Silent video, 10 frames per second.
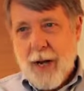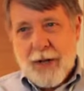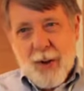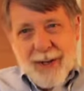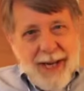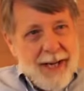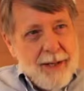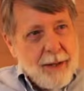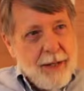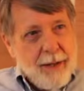So I was
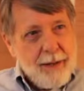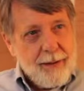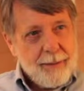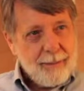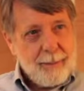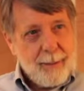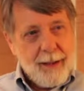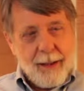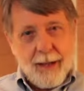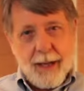isolated
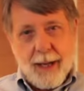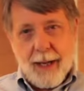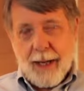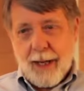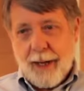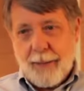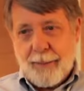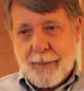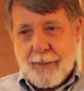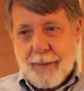and
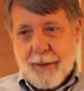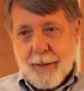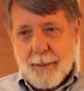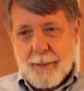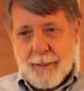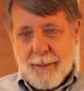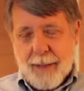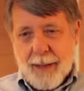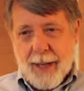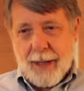
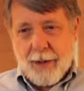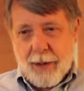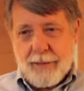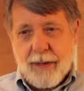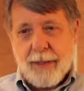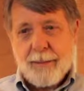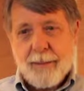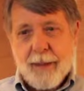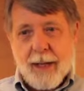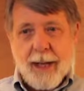grieving,
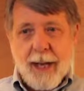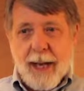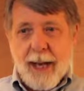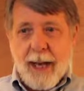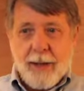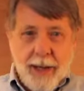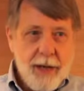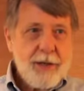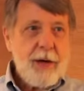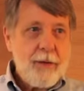and then I
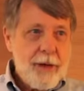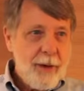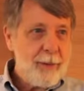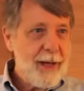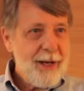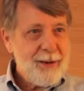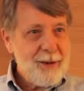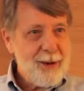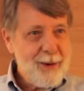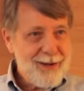discovered, here I'm going to answer
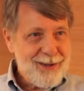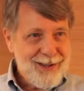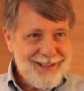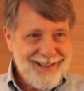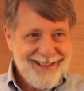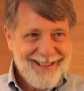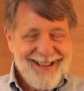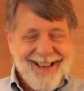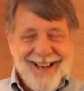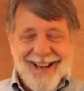your question.
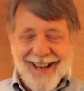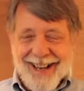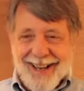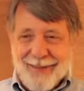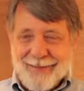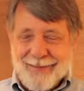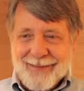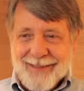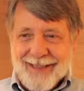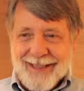
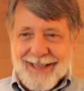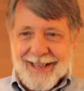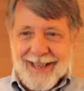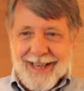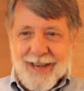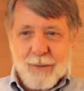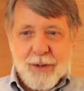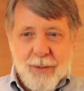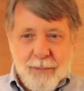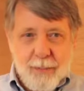It
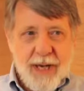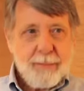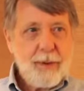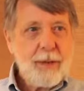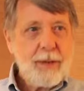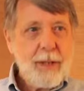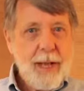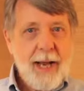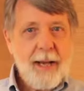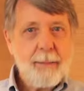was when people
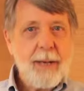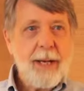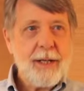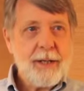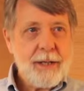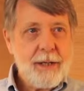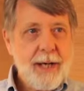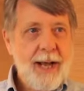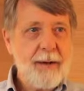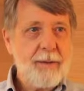came and
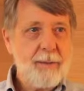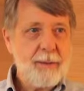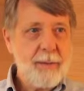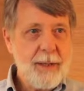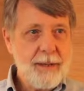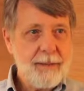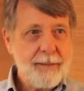sat with me.